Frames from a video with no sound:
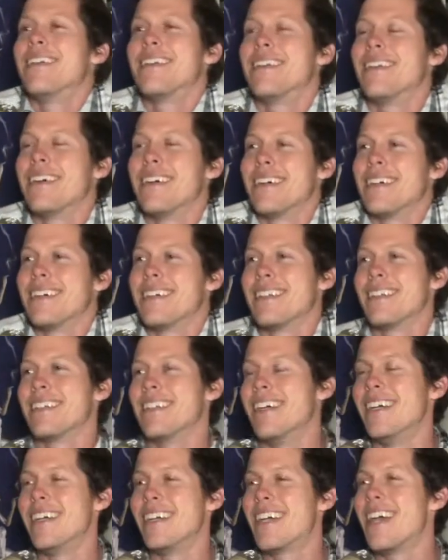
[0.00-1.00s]

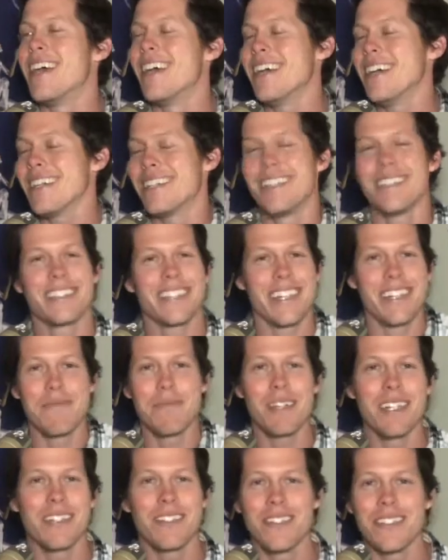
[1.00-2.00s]
just
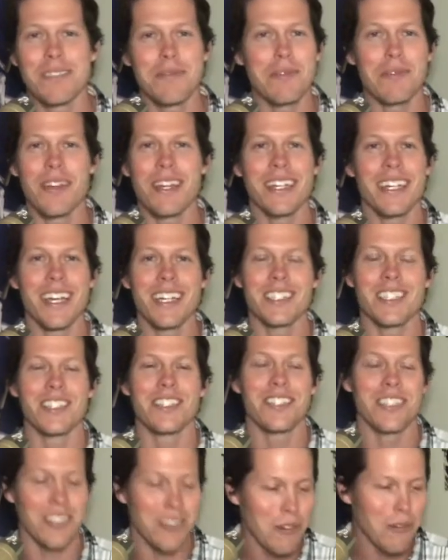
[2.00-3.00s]
can't beat Christmas
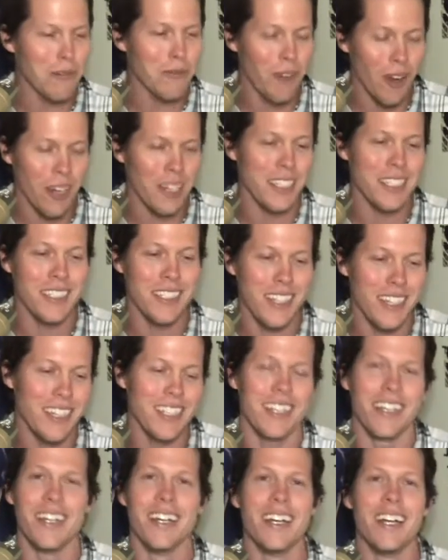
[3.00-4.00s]
Vacation. It's too
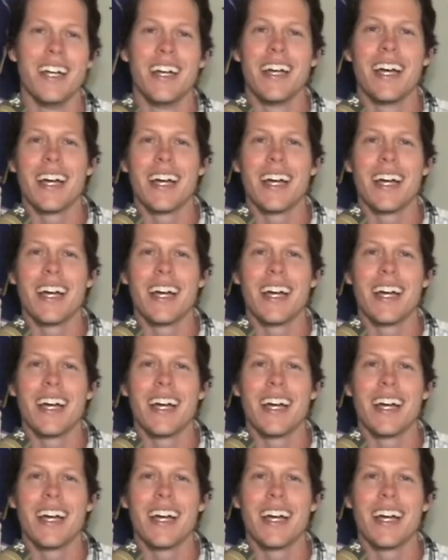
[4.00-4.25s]
good.